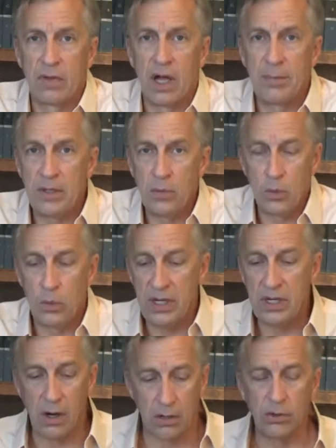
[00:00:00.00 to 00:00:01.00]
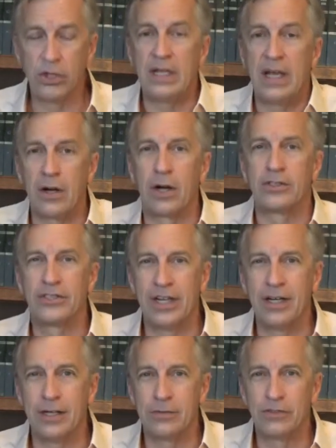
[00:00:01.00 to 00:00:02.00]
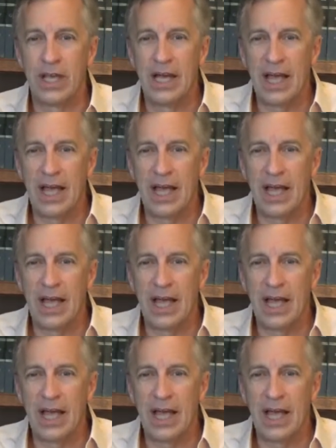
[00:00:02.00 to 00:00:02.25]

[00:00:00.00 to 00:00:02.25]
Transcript: I mean, we are looking at ourselves